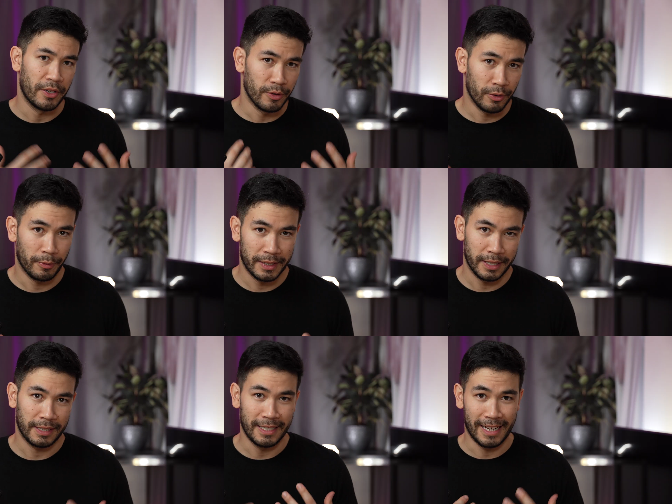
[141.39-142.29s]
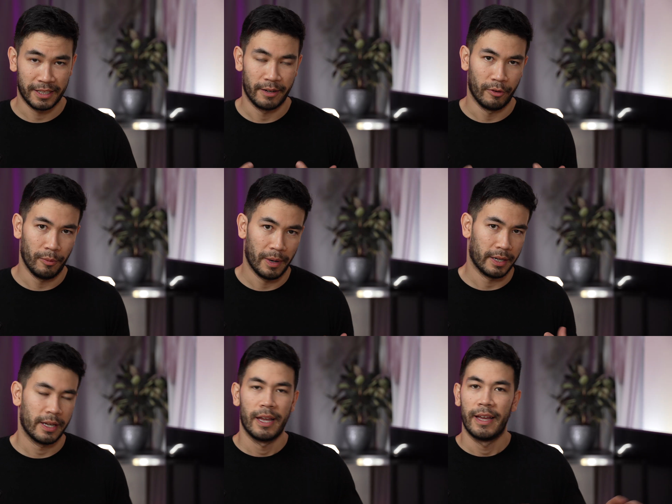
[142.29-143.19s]
the new 360 S10
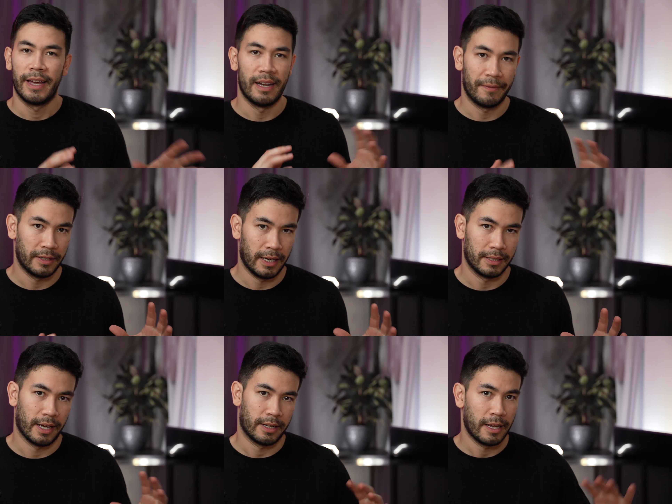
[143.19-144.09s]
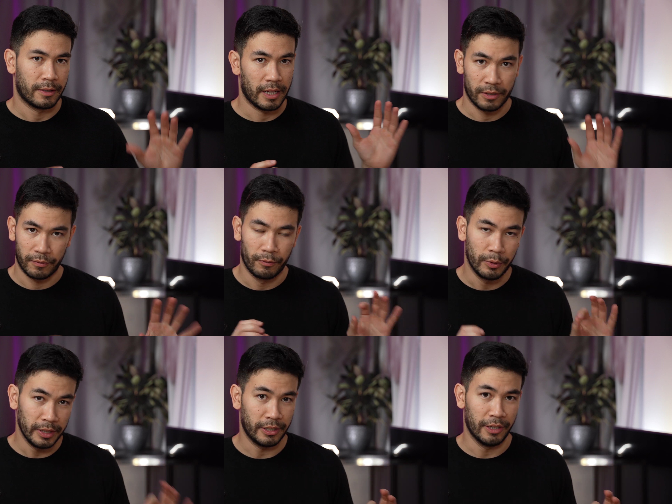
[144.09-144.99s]
robot, it never does that. It is
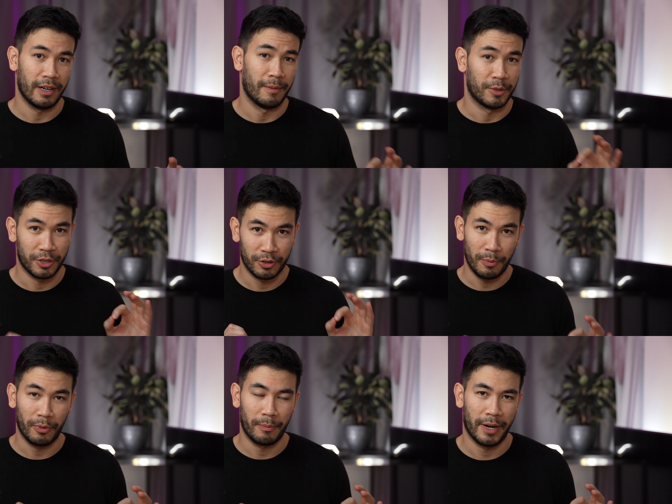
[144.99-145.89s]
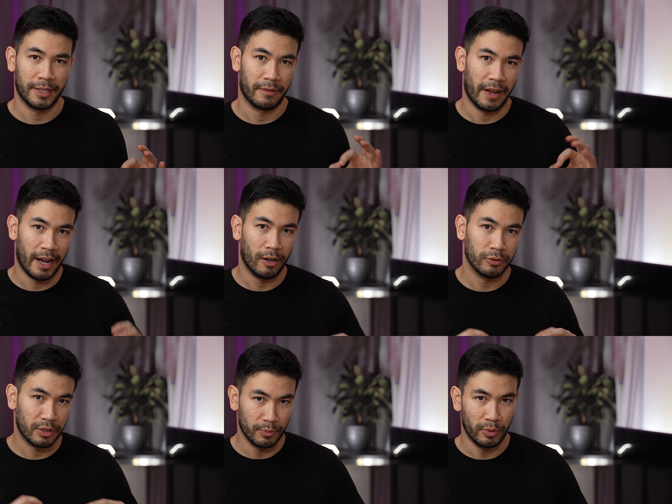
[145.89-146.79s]
really good. I'm just super impressed of
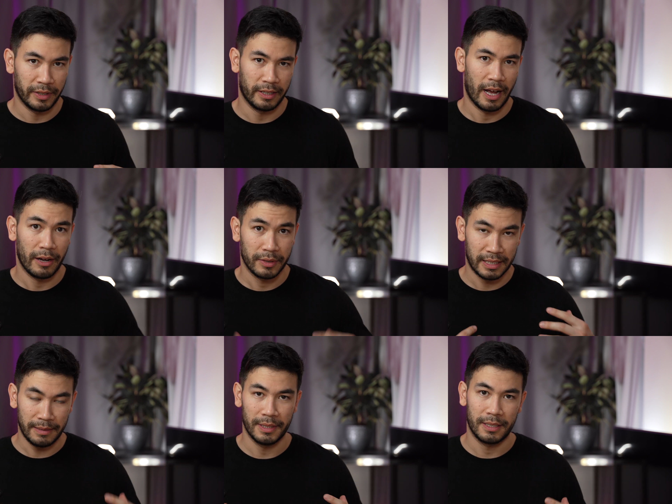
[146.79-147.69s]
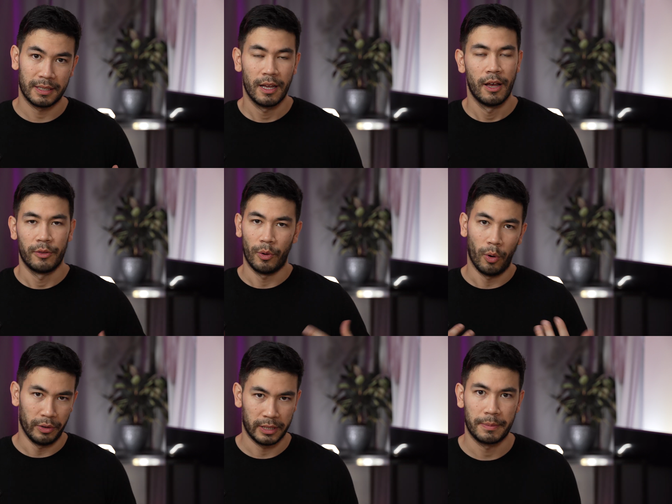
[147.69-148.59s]
how smoothly, how seamless the
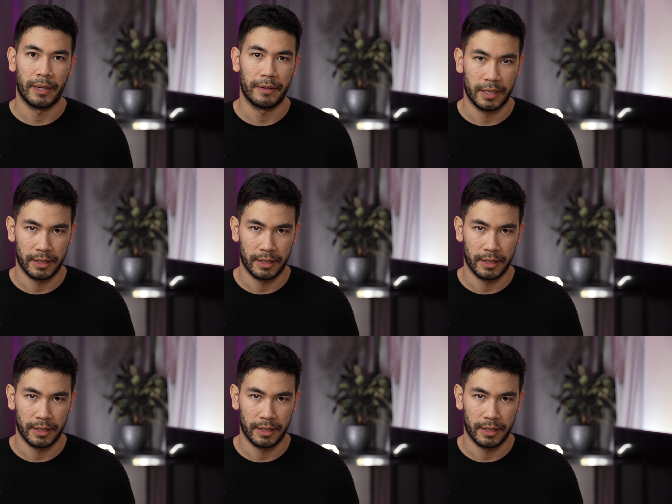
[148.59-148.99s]
whole experience